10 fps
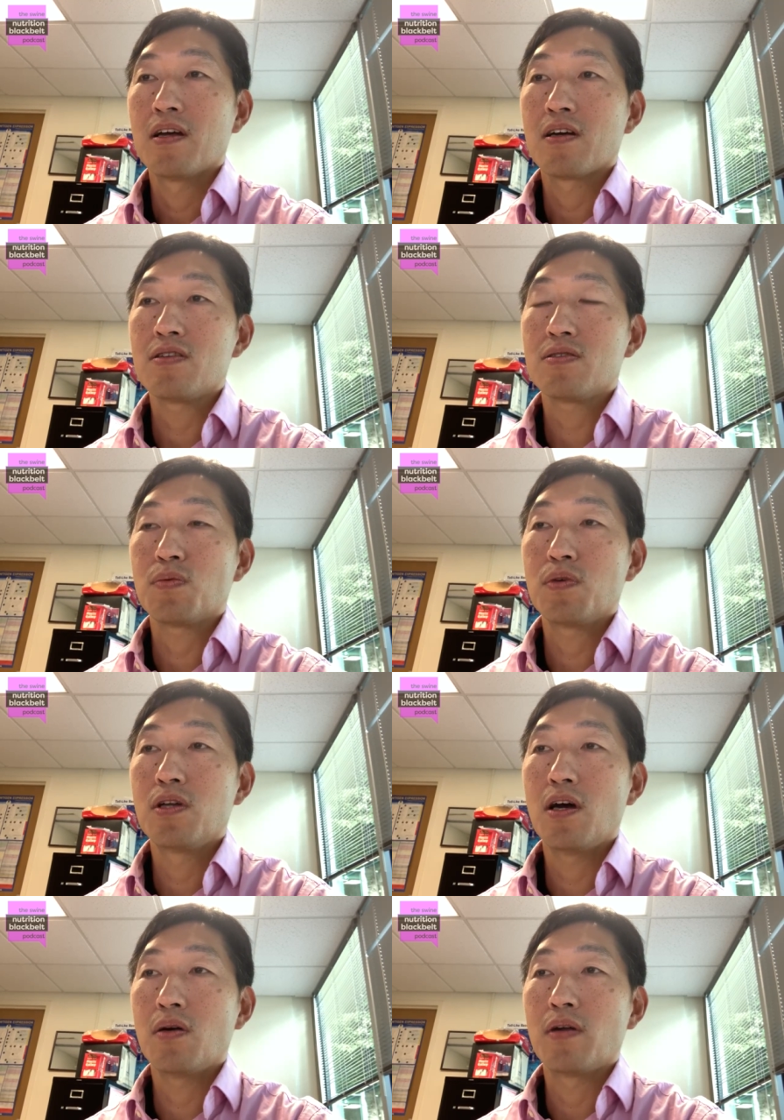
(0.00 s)
Because we
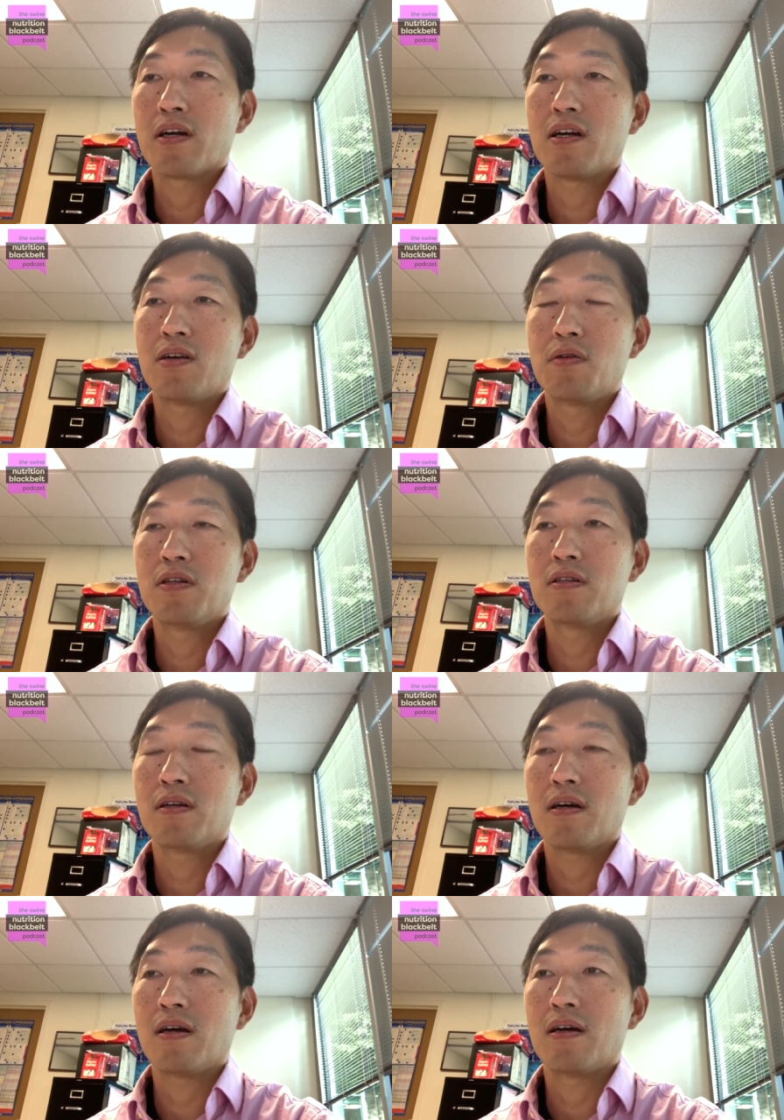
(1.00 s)
know the current,
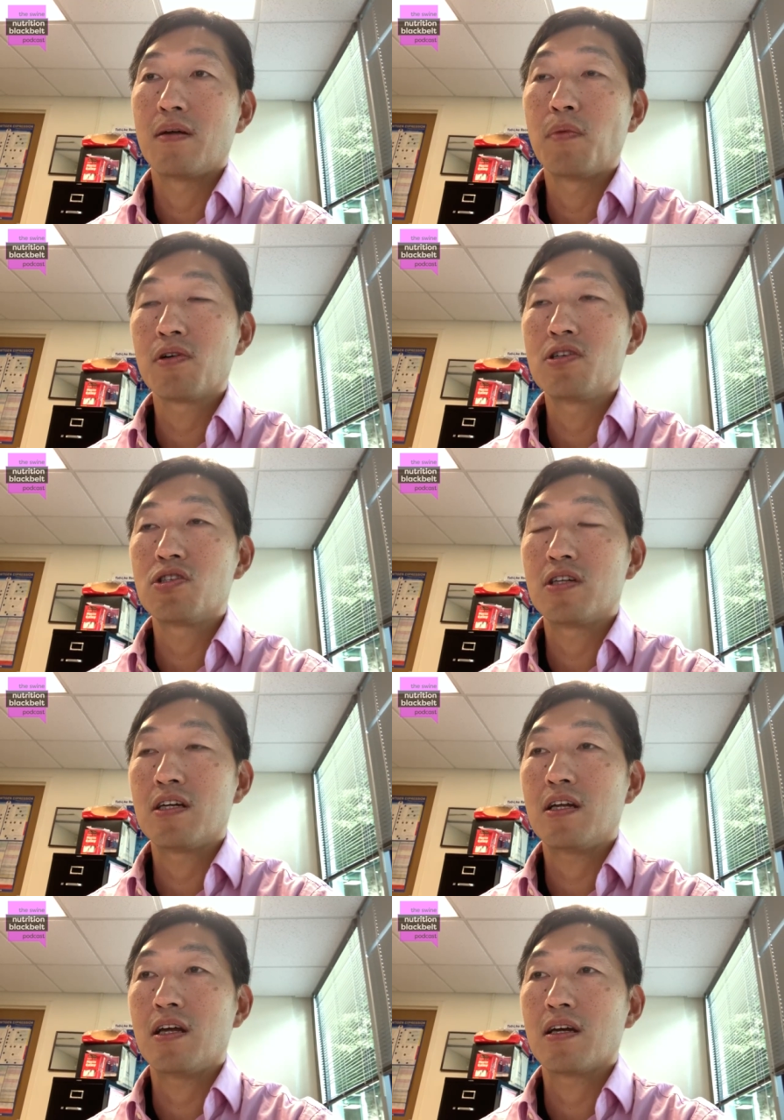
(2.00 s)
uh, the modern
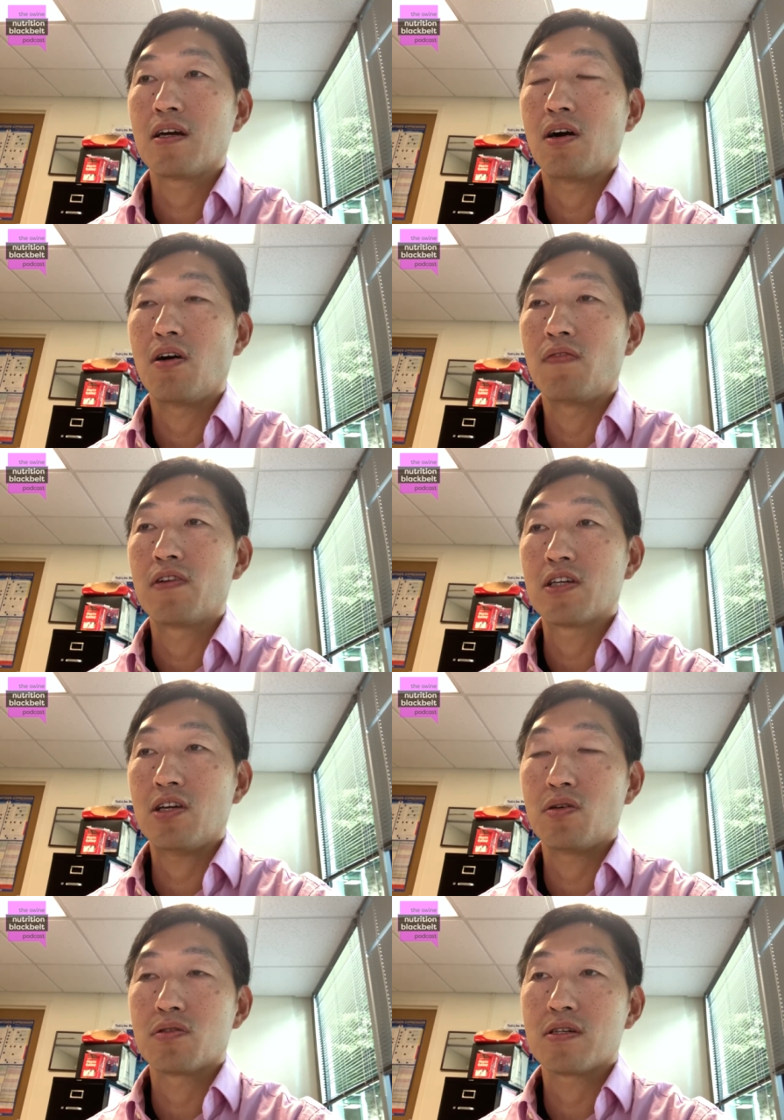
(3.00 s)
genetic of the
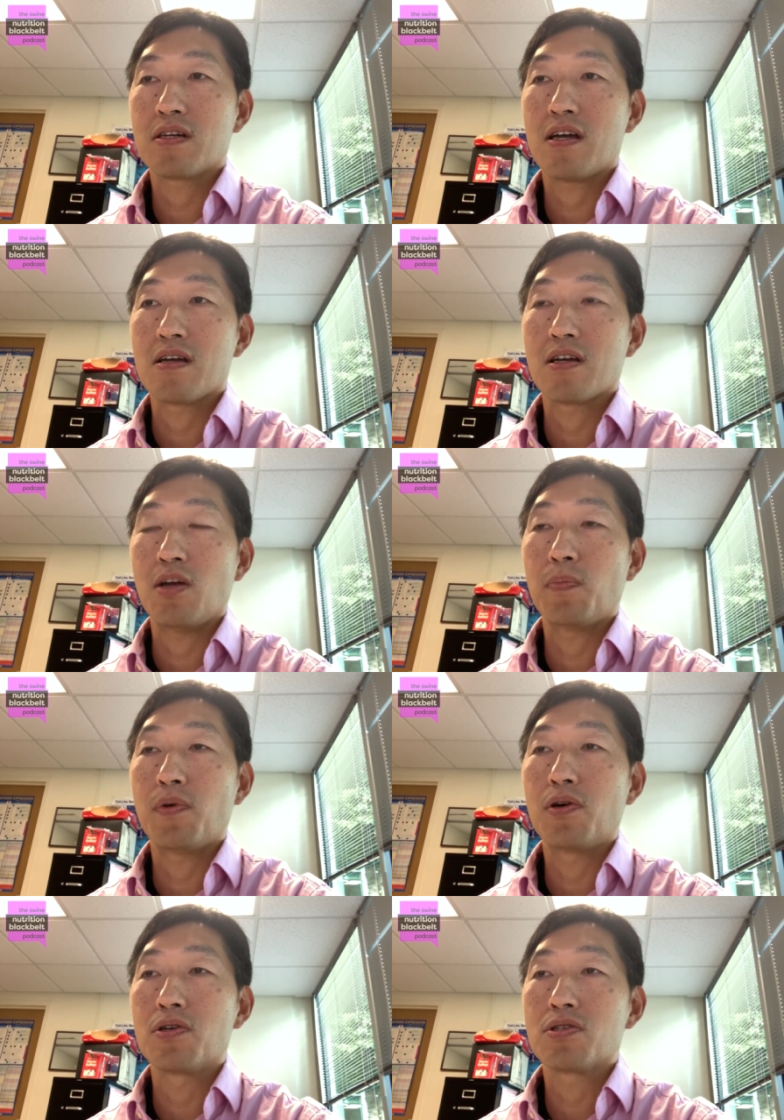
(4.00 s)
gilt can give
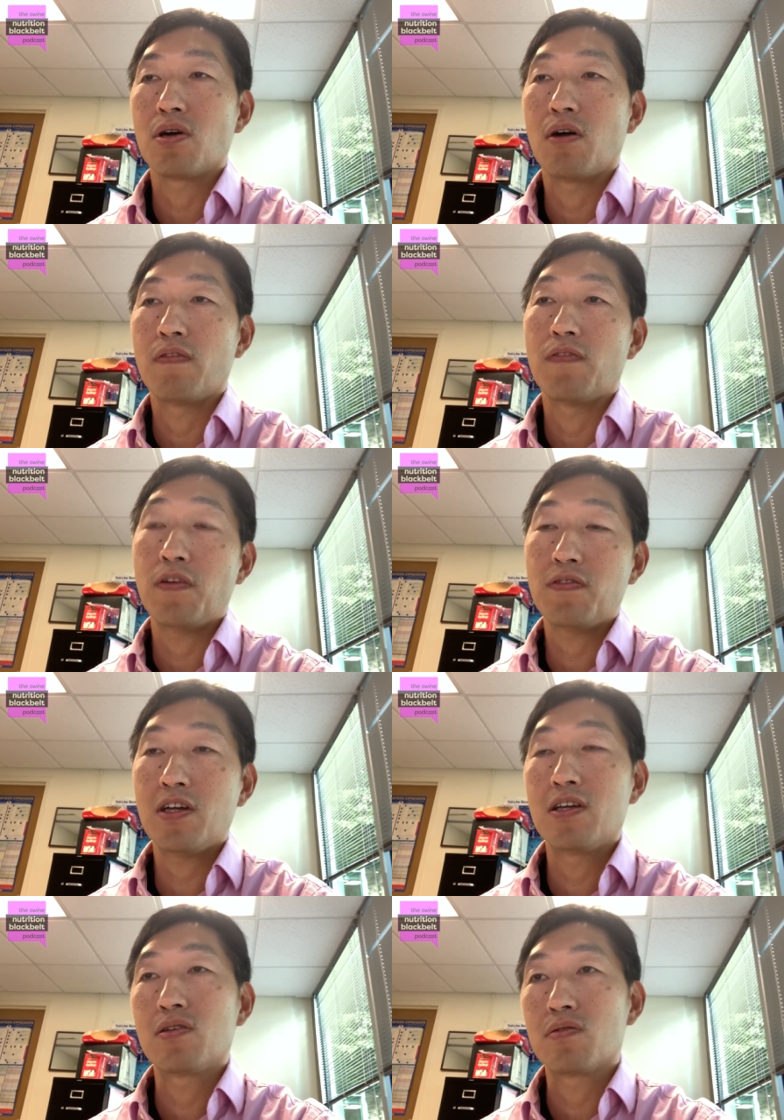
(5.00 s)
birth of the
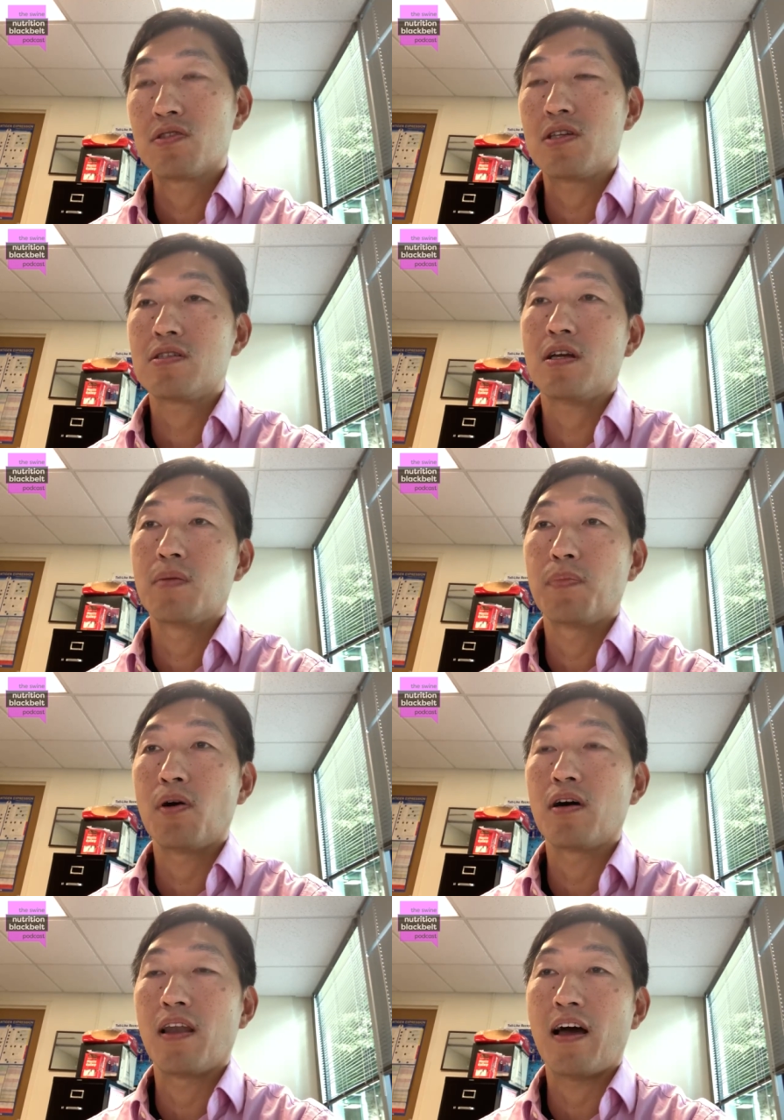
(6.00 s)
15 to 16
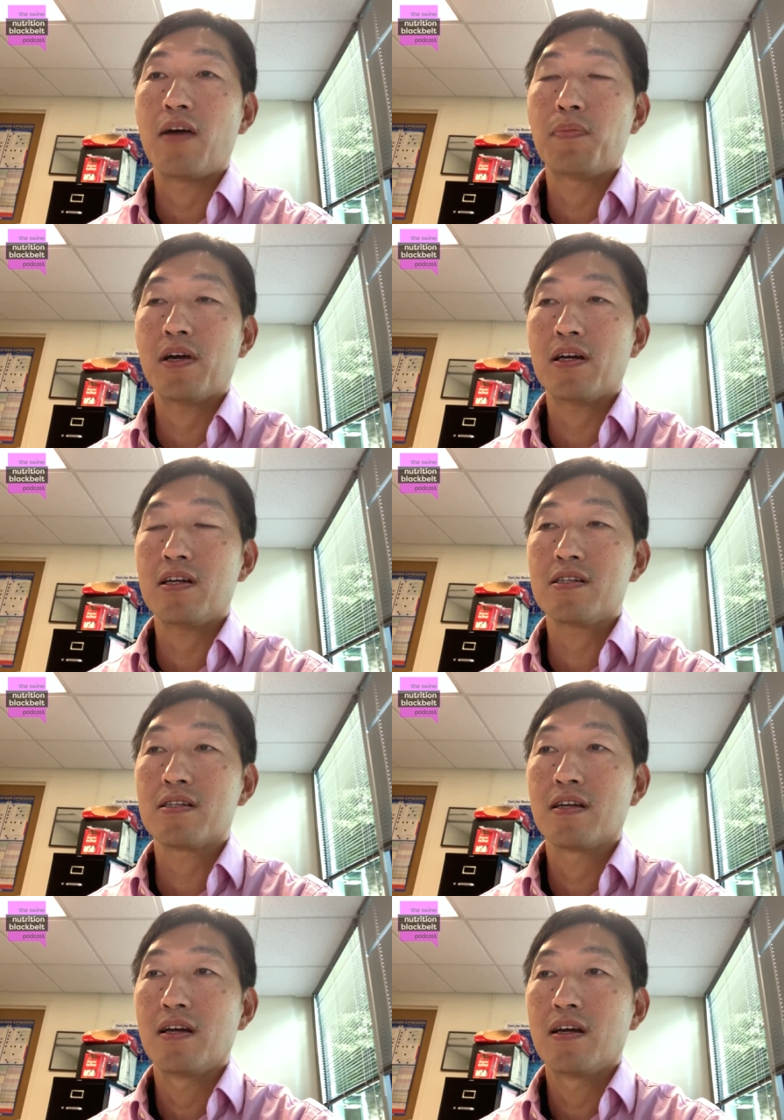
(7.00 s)
born alive
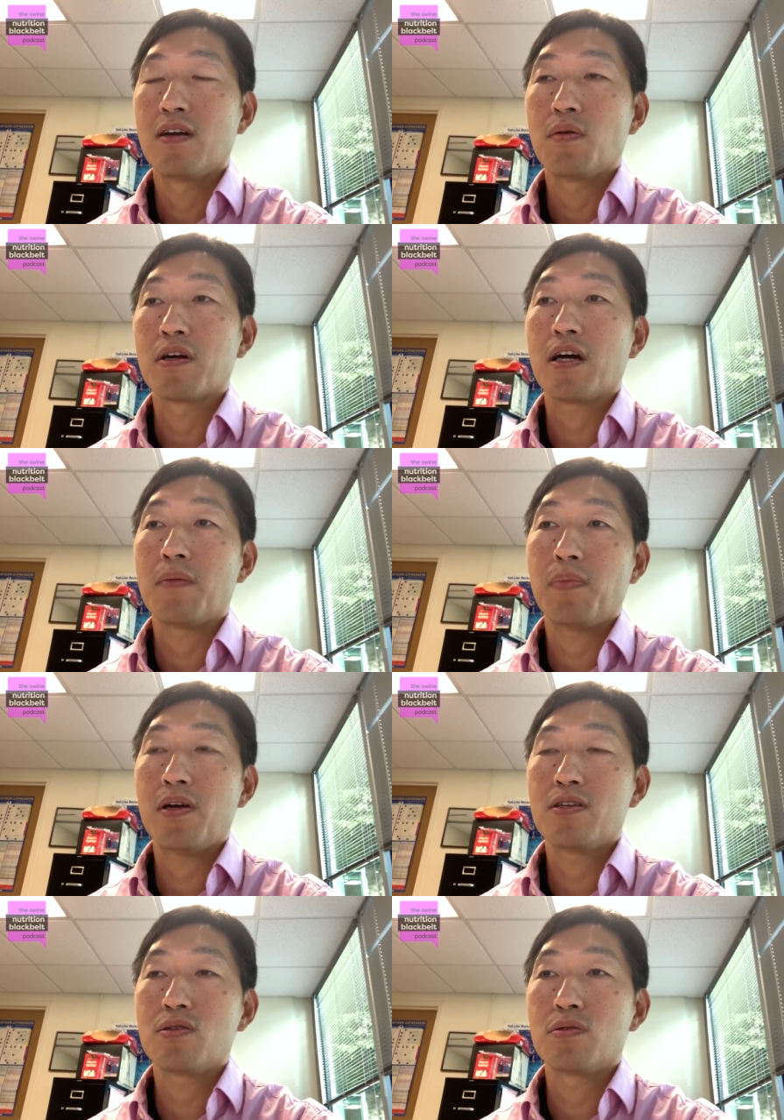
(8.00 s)
piglet when
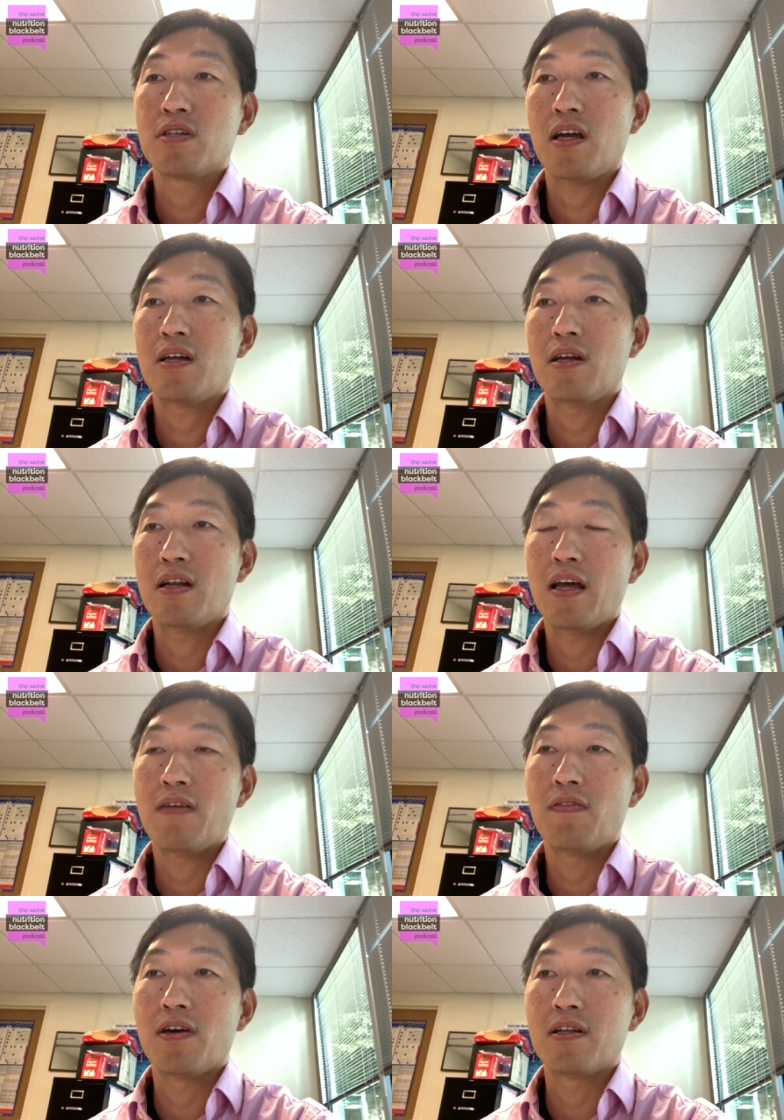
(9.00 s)
compared to 10,
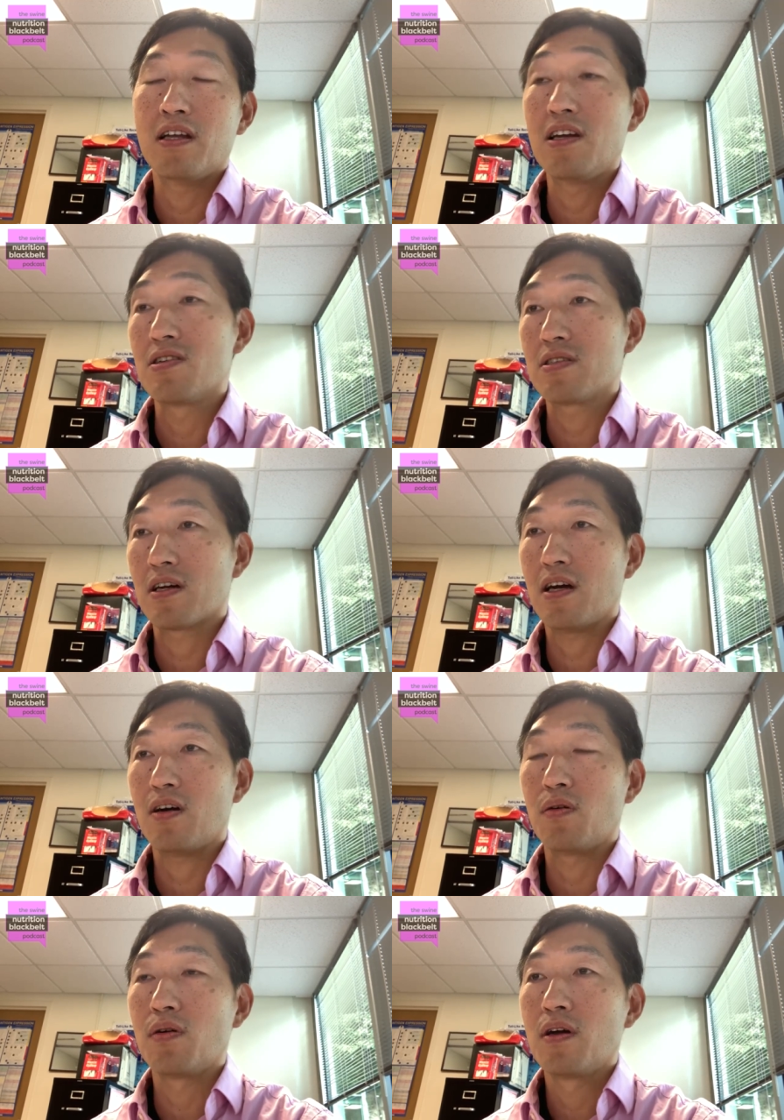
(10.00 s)
11 years
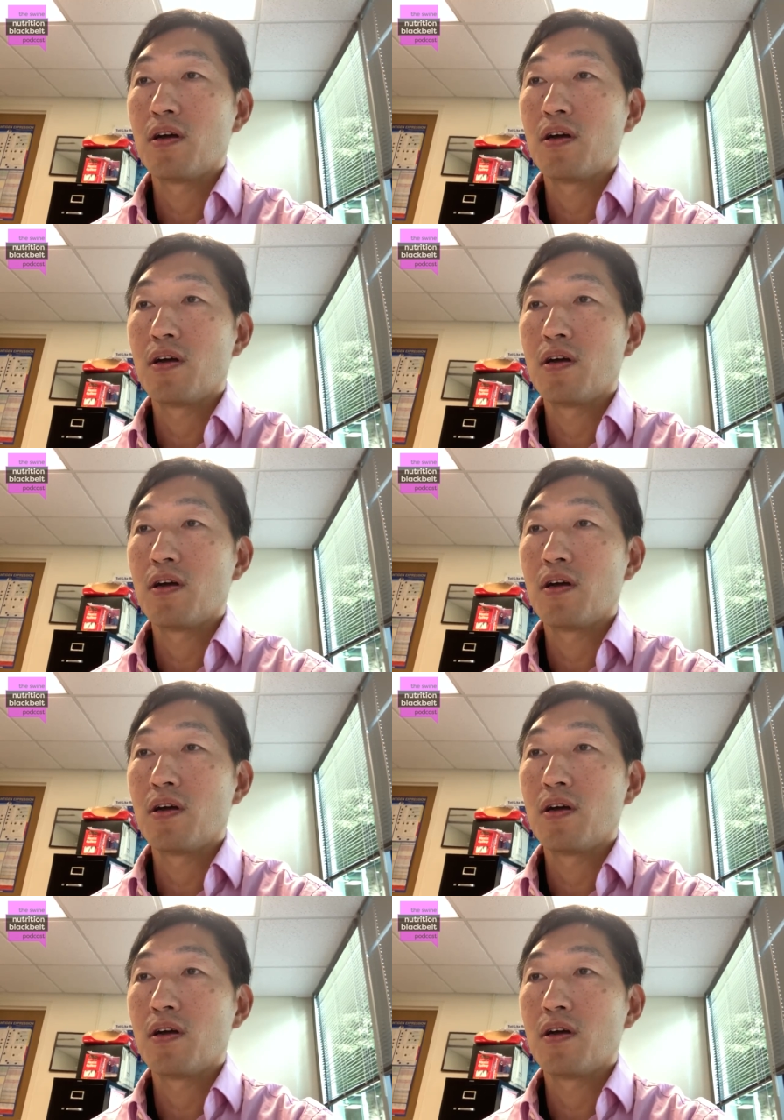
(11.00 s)
ago,